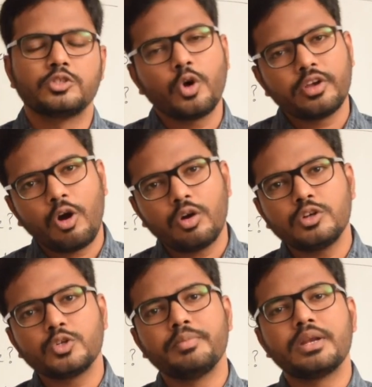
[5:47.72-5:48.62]
So in
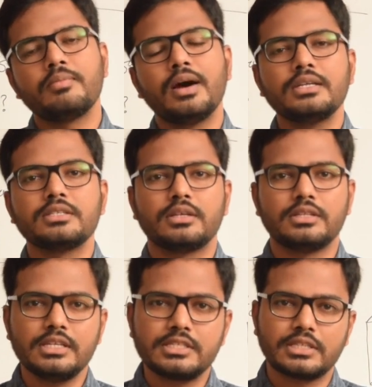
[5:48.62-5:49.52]
order to
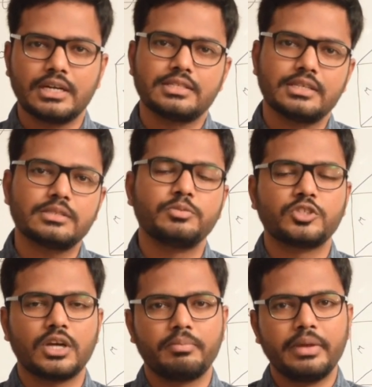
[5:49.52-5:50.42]
minimize these
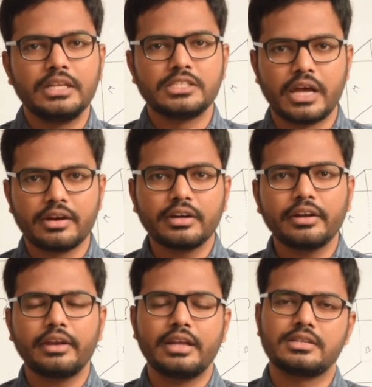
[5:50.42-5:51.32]
stresses which are being
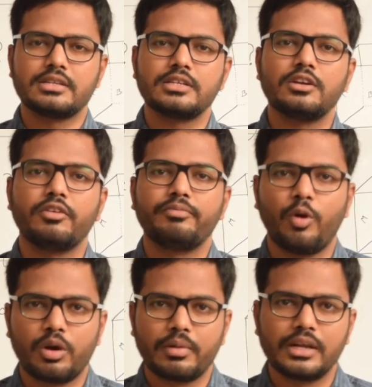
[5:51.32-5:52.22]
generated as a result
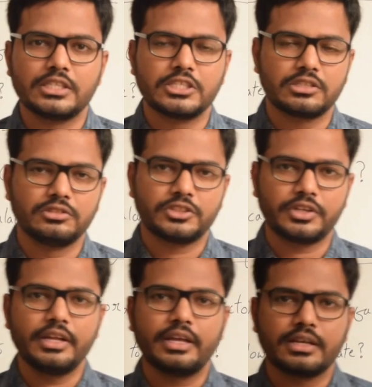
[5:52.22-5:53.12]
of polymerization
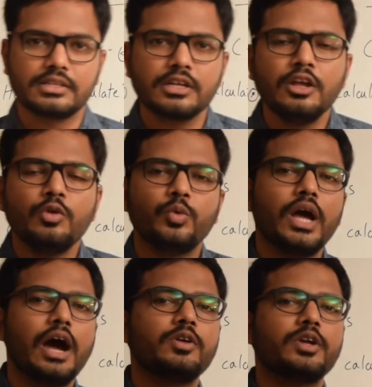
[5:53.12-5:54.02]
shrinkage,
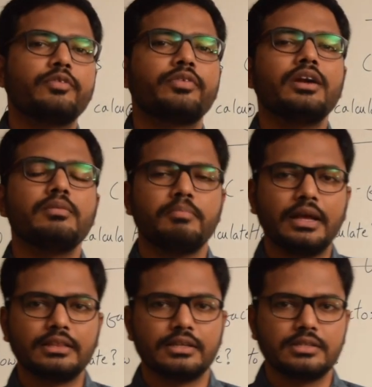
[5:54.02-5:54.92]
we have different
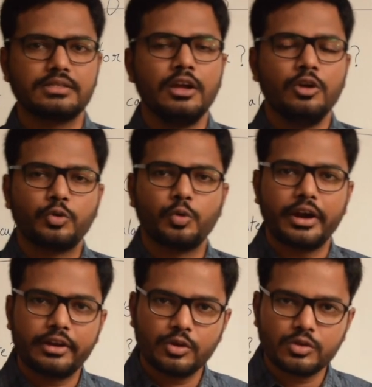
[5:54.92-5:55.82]
methods
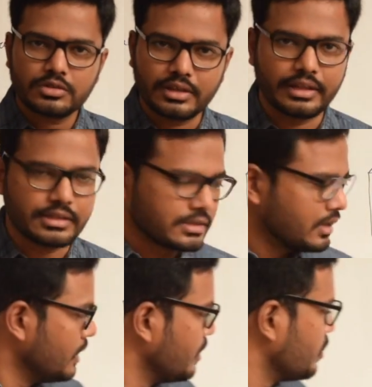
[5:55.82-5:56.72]
to reduce
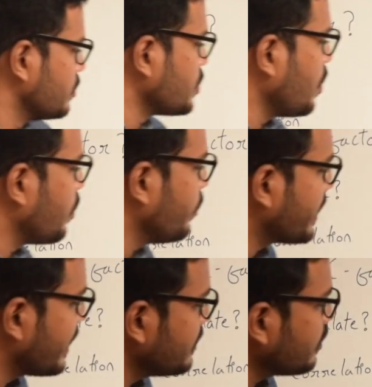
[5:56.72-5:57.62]
this. So
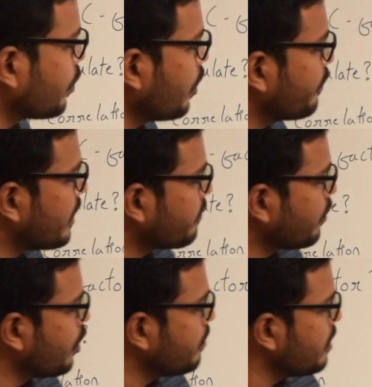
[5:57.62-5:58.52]
we can either go for
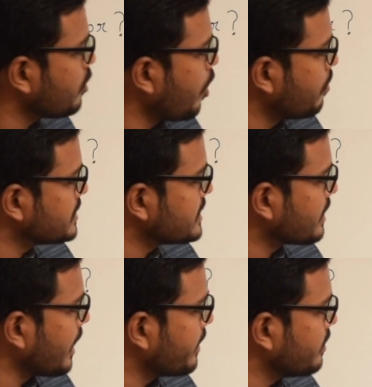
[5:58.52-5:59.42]
flowable
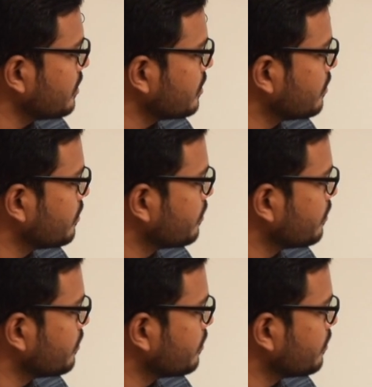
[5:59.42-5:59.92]
composite liner,